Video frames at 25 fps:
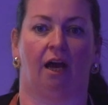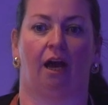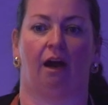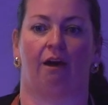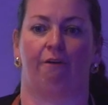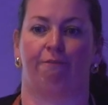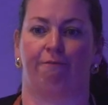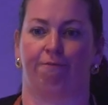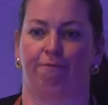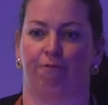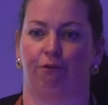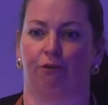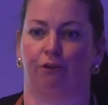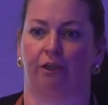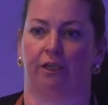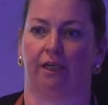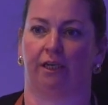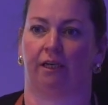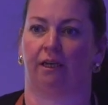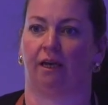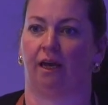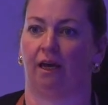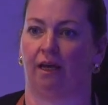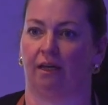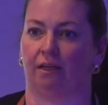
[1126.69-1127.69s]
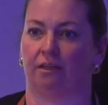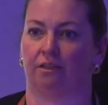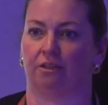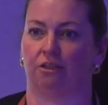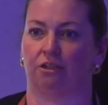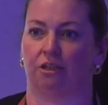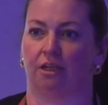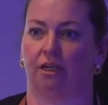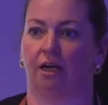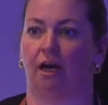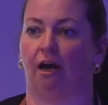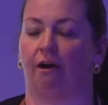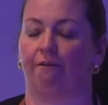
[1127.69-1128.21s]
are fully
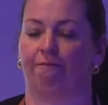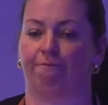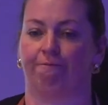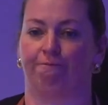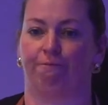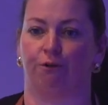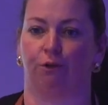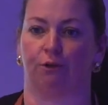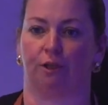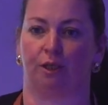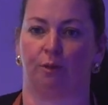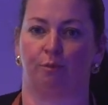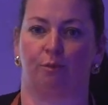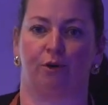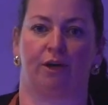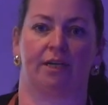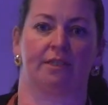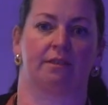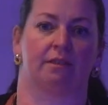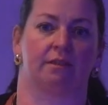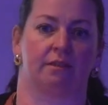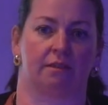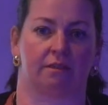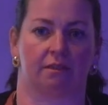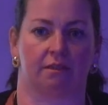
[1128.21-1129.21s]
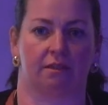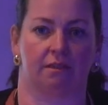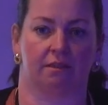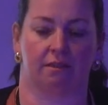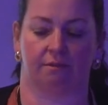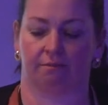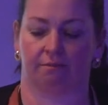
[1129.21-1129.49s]
engaged, are fully present.